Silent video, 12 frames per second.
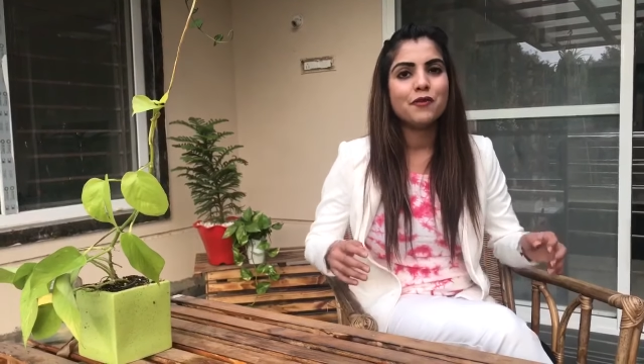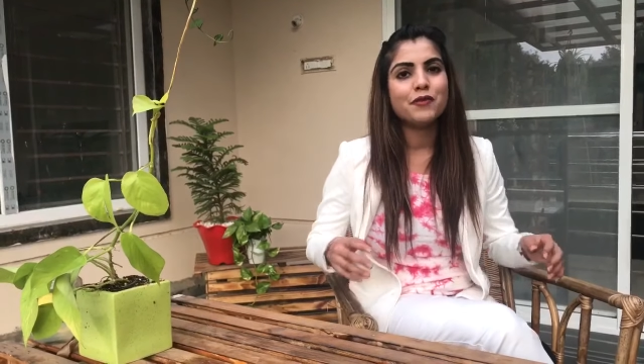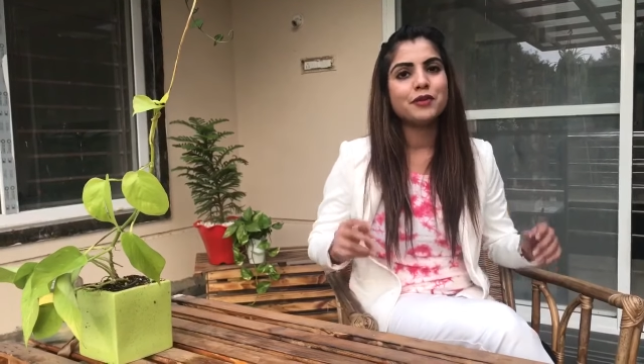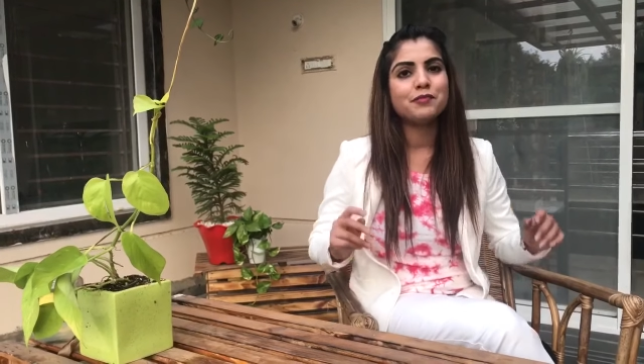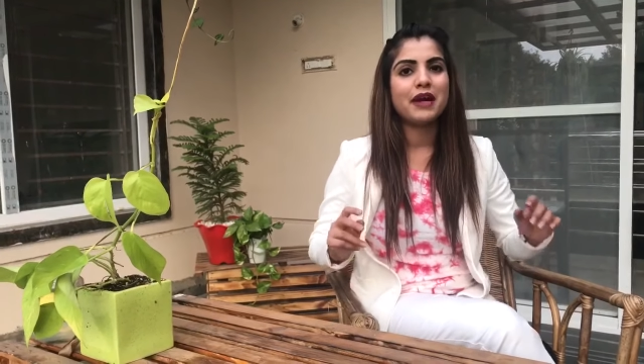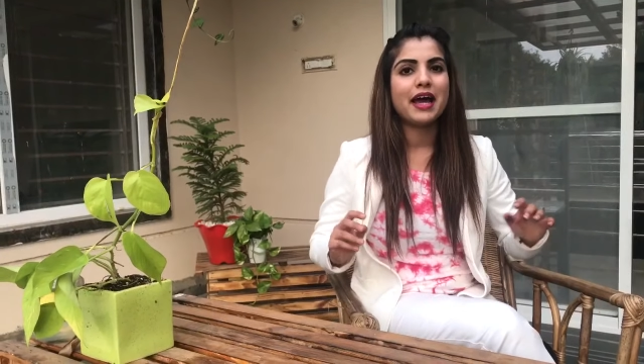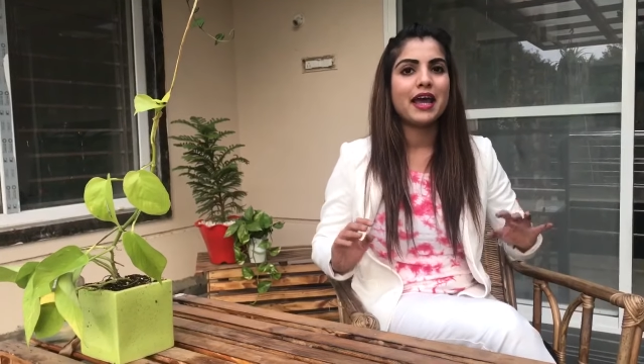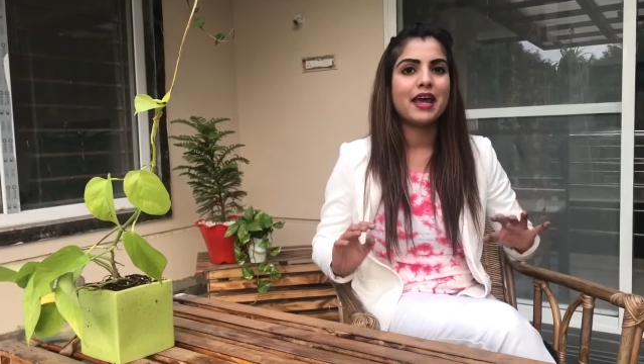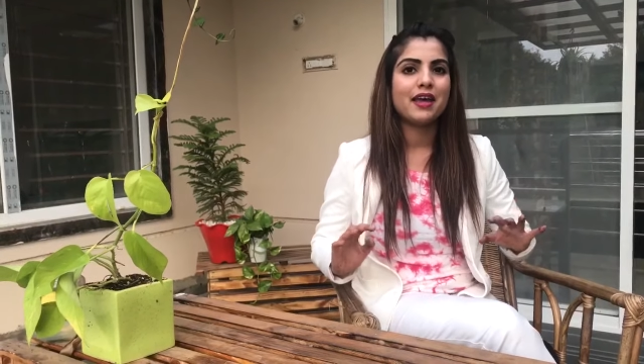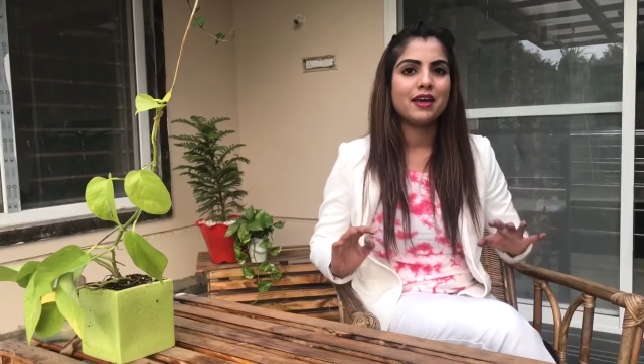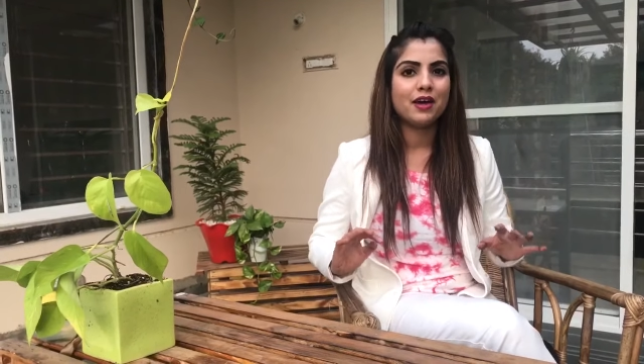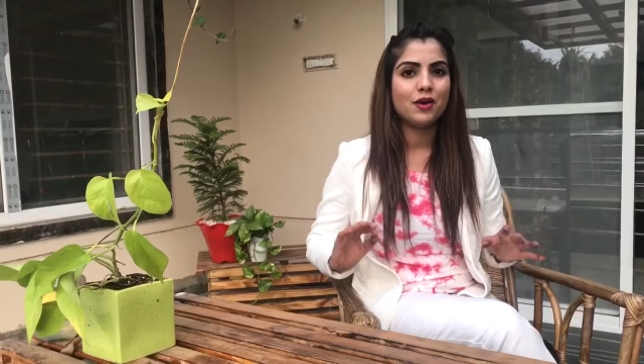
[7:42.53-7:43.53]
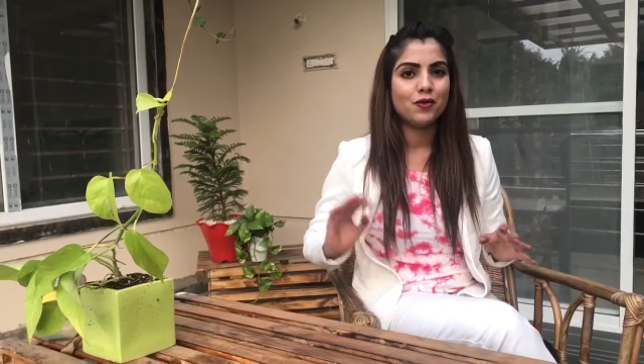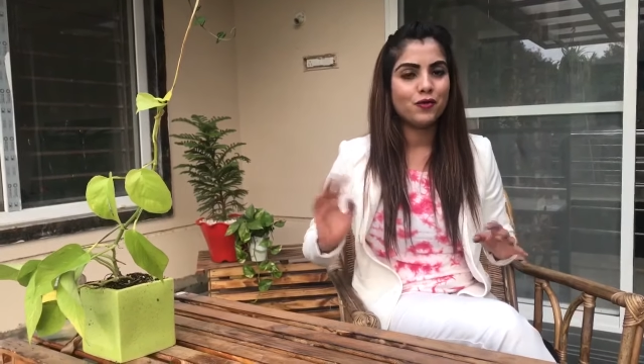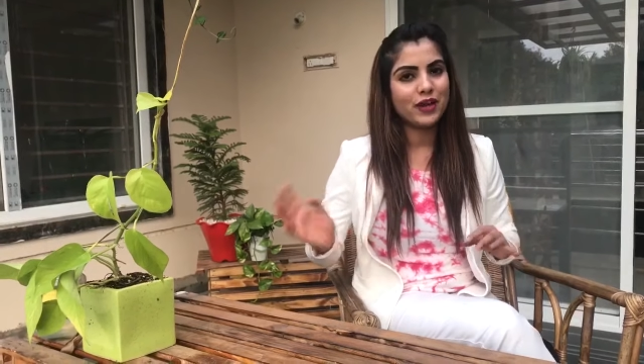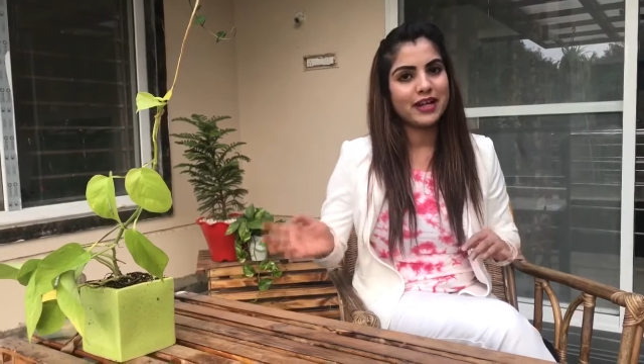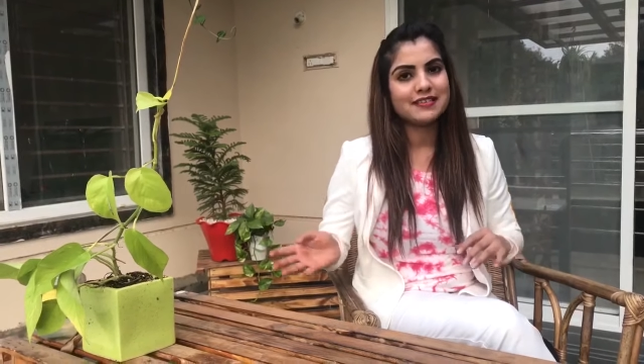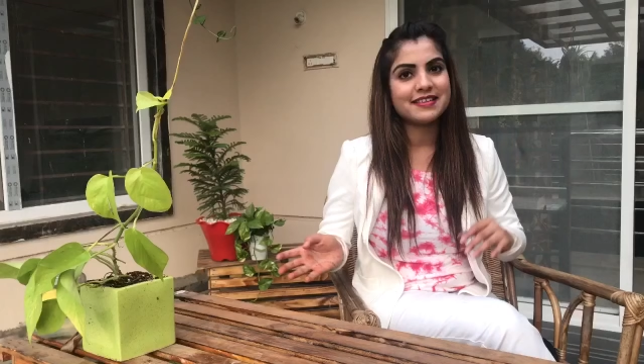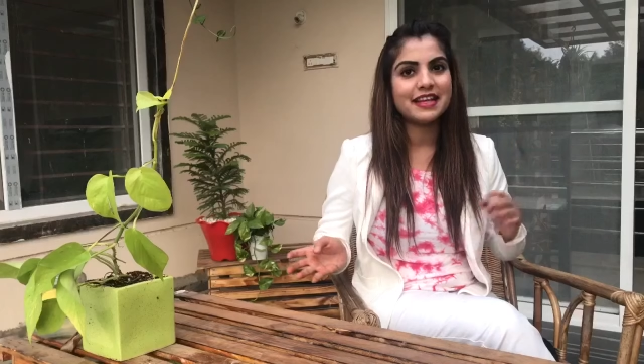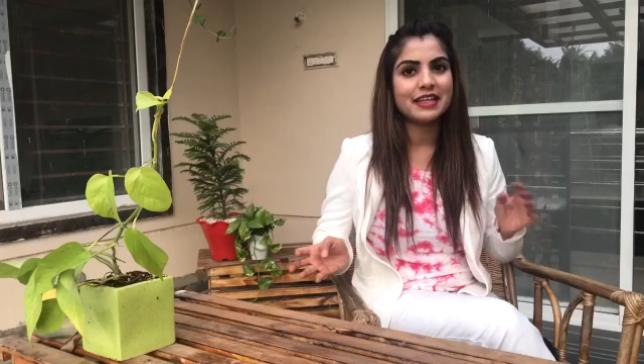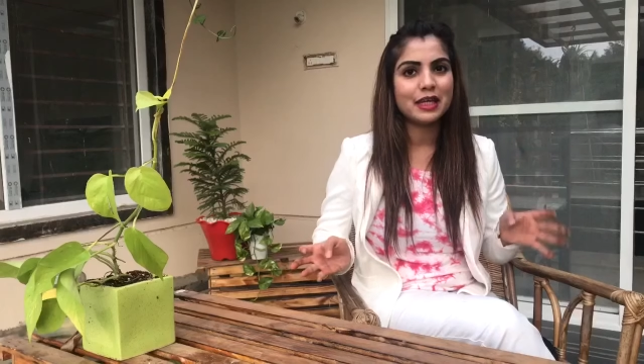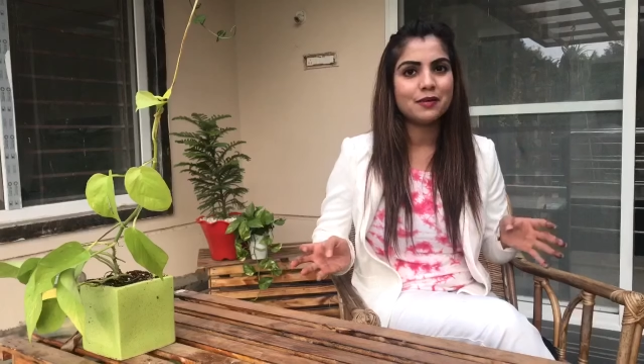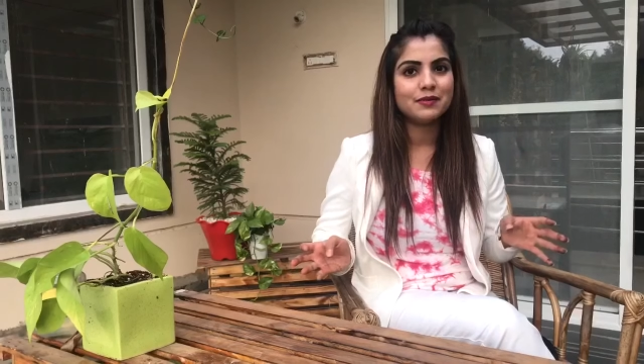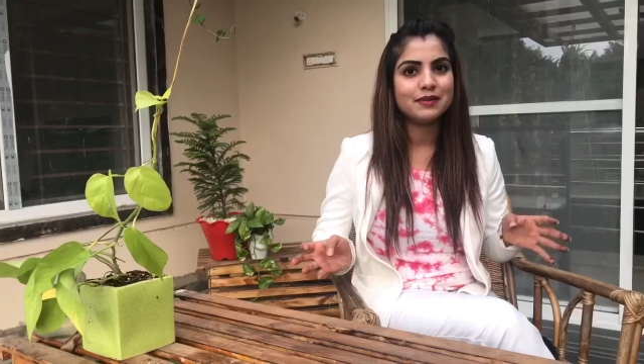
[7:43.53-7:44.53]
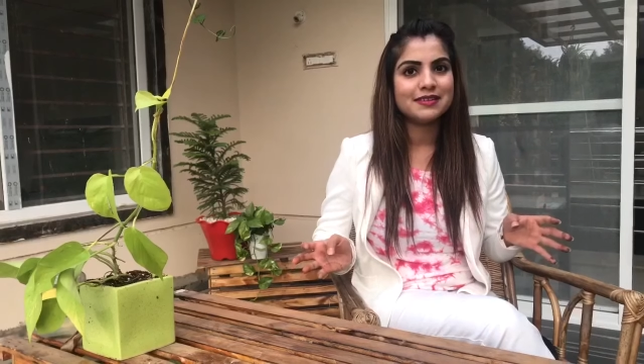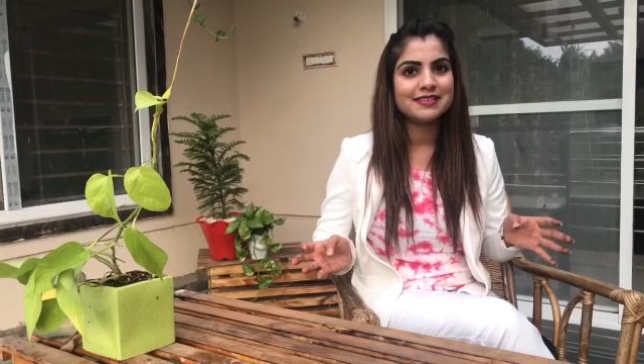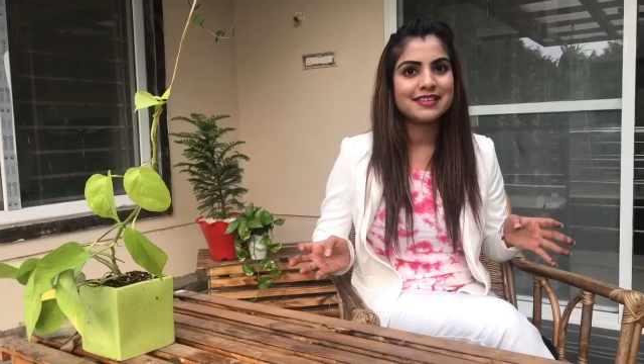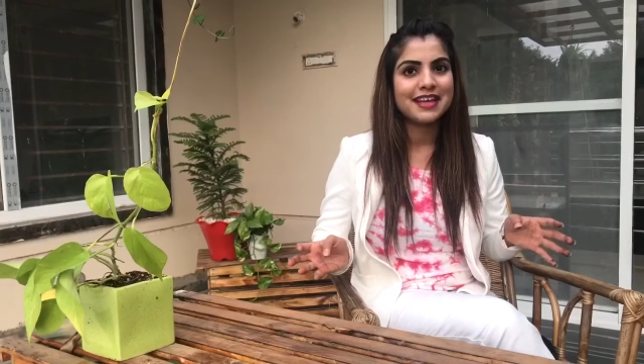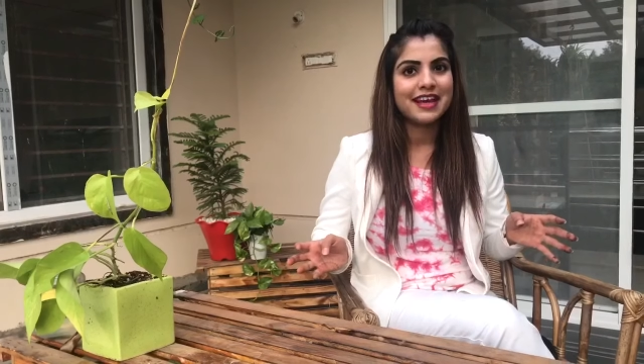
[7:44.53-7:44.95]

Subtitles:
with my friends and neighbors.